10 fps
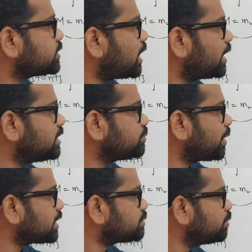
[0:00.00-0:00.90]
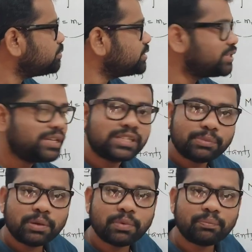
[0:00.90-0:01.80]
as R is maximum, G
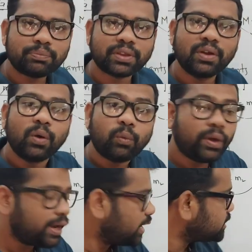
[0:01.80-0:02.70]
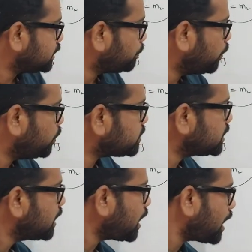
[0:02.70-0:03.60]
is minimum. Whereas at the
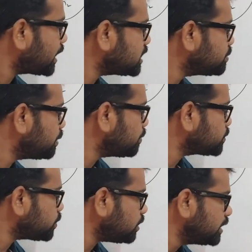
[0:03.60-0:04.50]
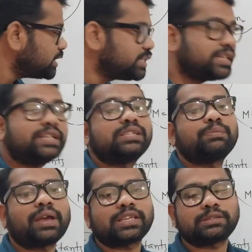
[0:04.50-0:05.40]
poles, R is minimum, so G
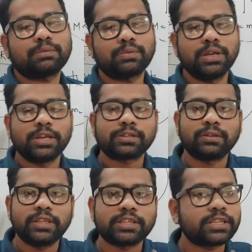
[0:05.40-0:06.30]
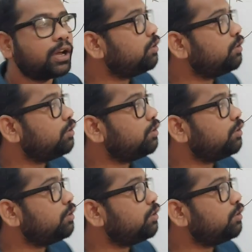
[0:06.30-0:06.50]
is maximum. So this is